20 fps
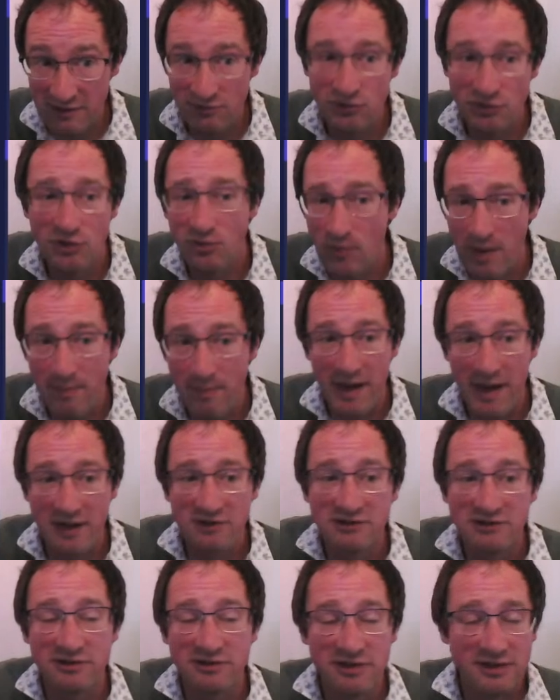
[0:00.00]
software
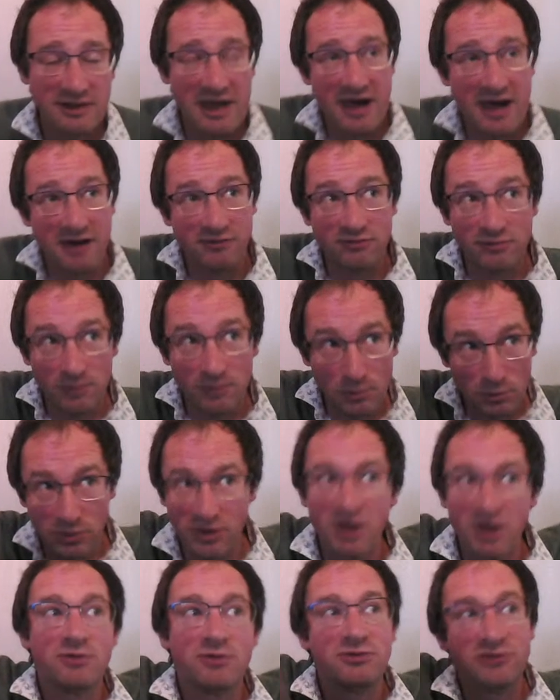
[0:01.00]
packages that have all the
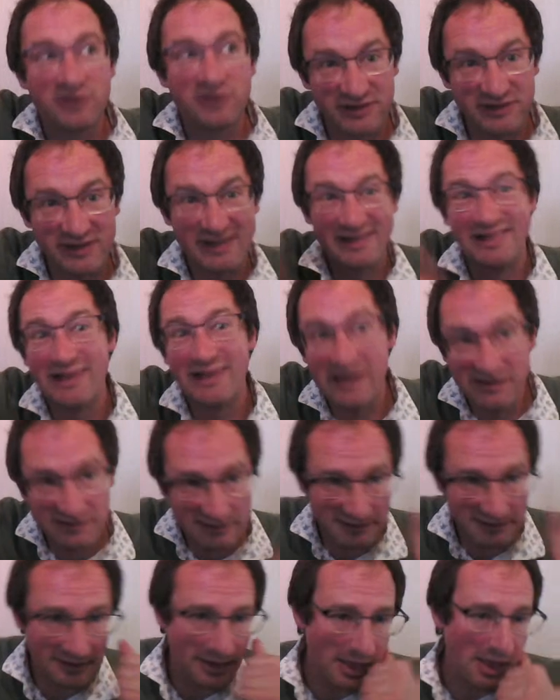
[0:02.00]
codes just in a
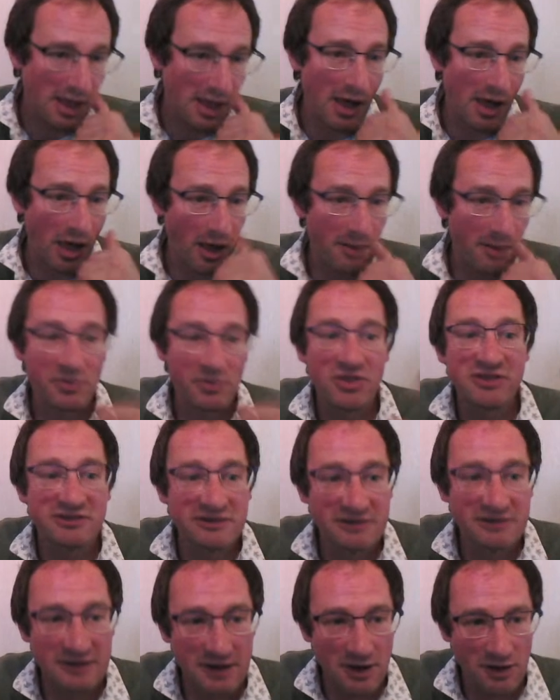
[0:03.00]
list, this
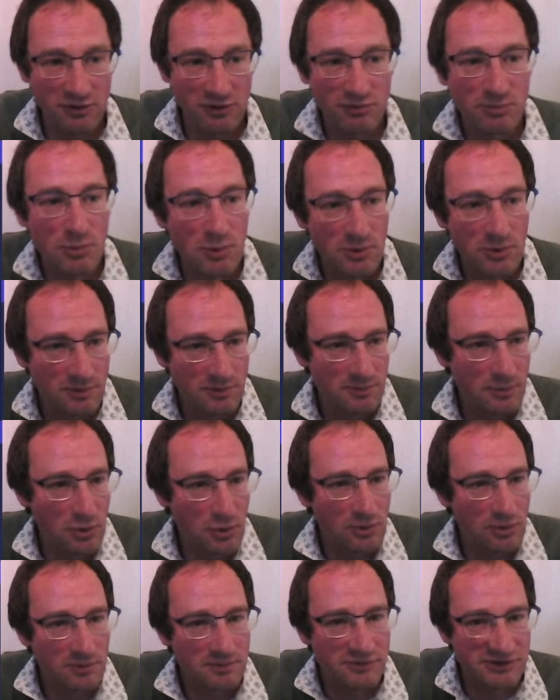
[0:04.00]
is a kind of
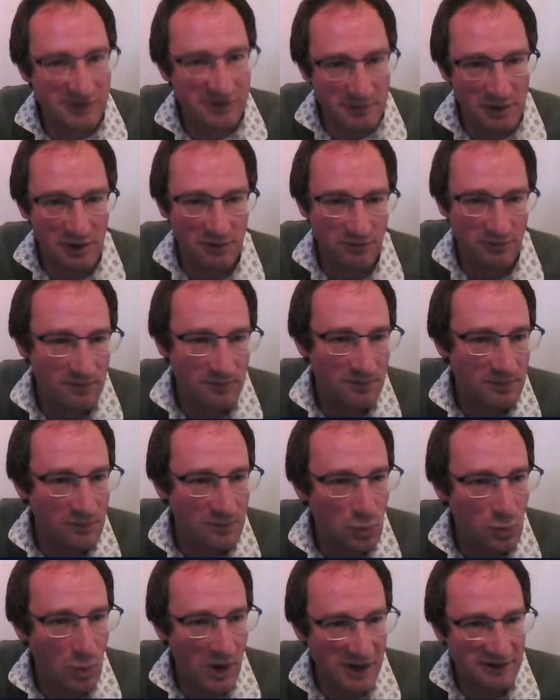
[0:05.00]
more similar
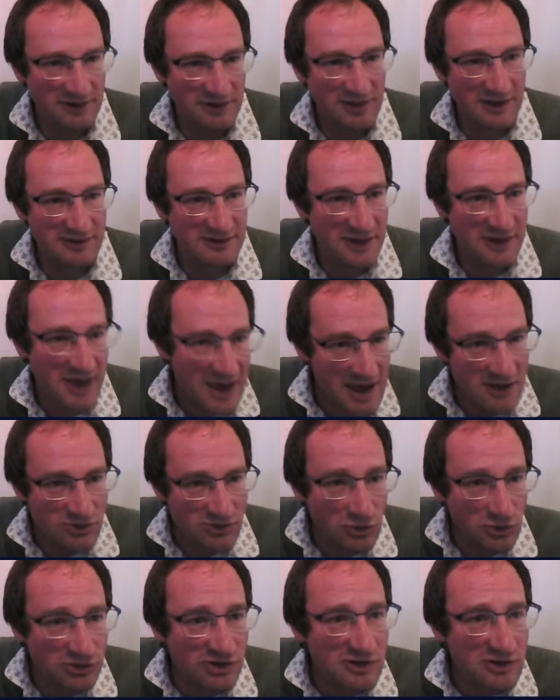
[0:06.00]
way to this. It's
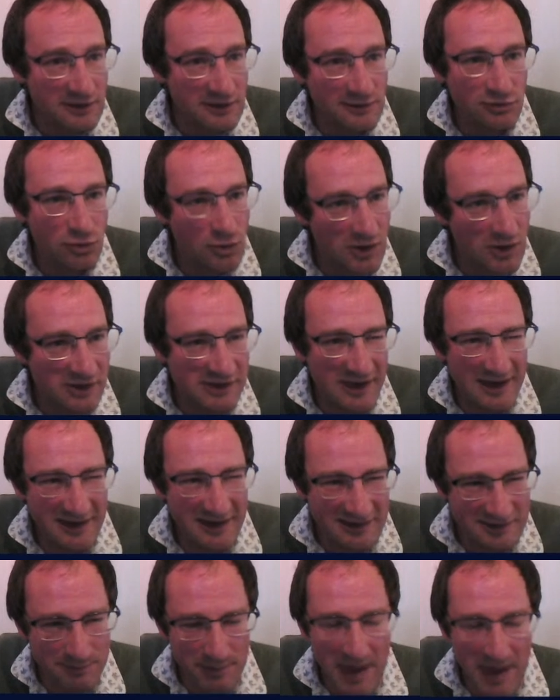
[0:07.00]
also useful because it
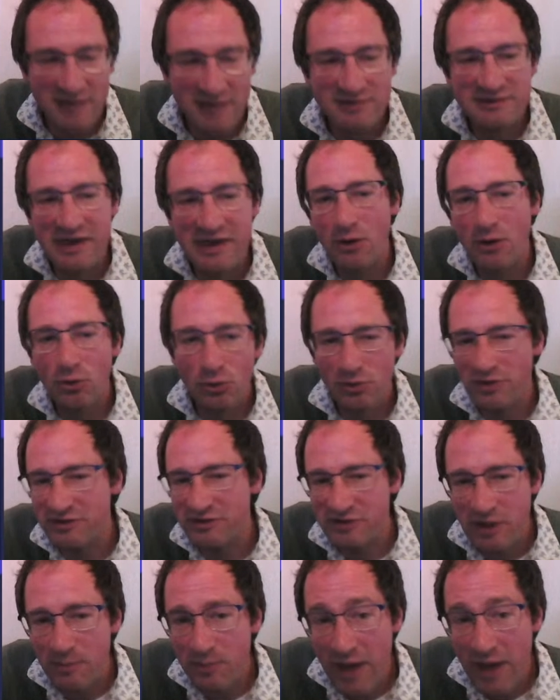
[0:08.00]
expands out all the
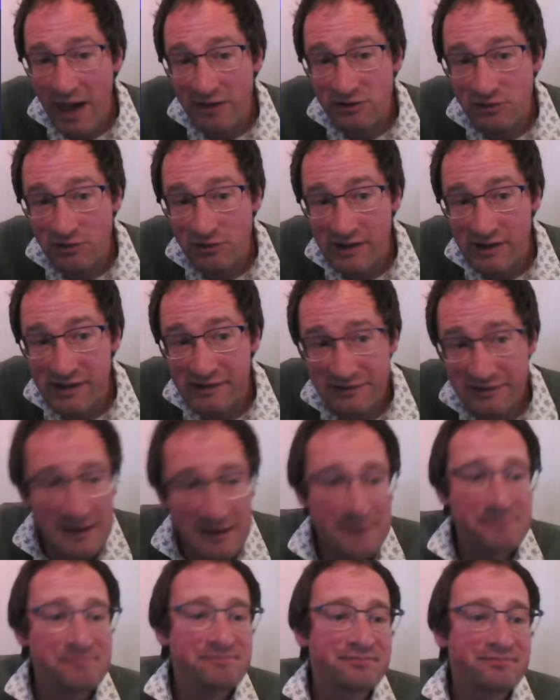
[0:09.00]
subcategories,
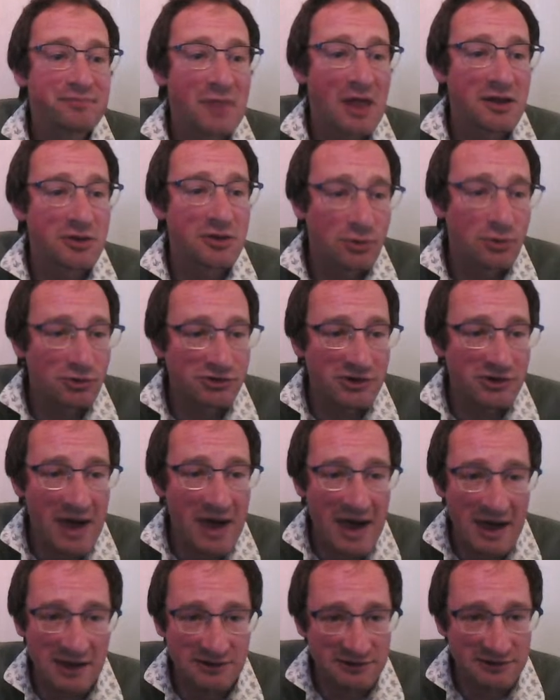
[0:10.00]
and it also
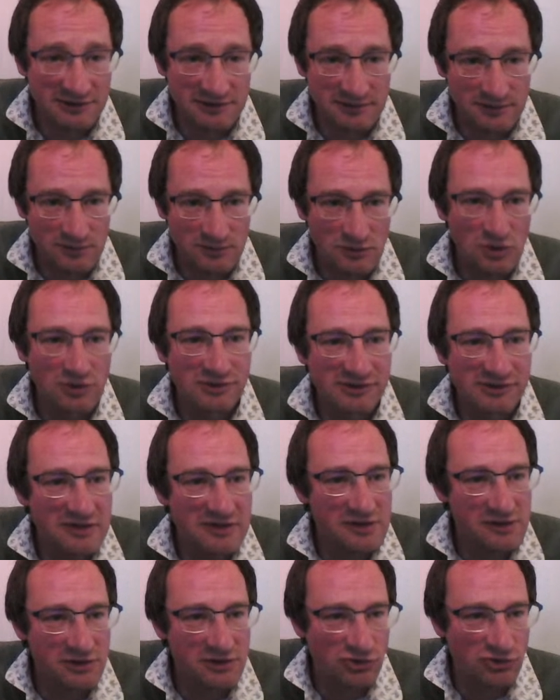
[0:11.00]
has, you can see
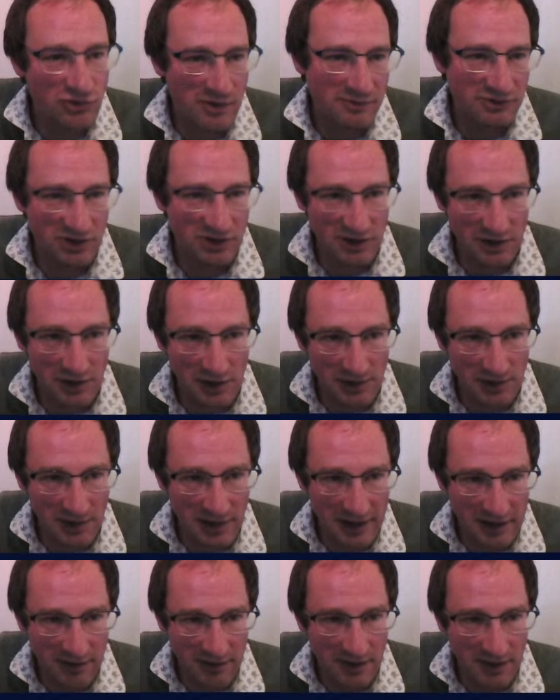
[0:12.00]
the description a lot
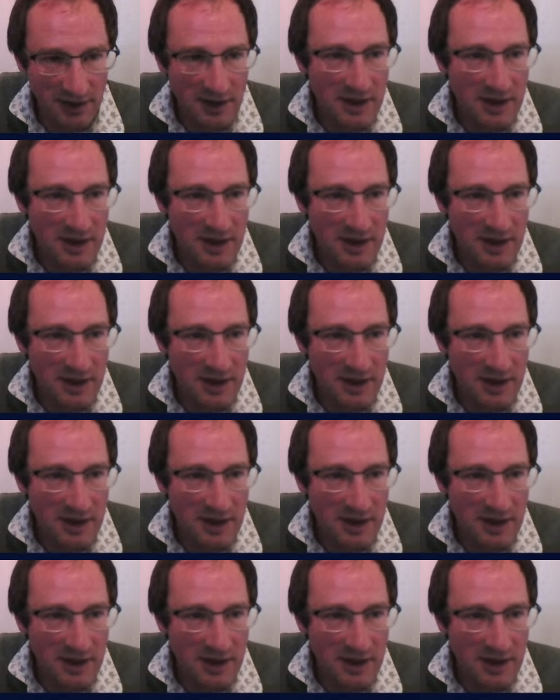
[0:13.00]
clearer.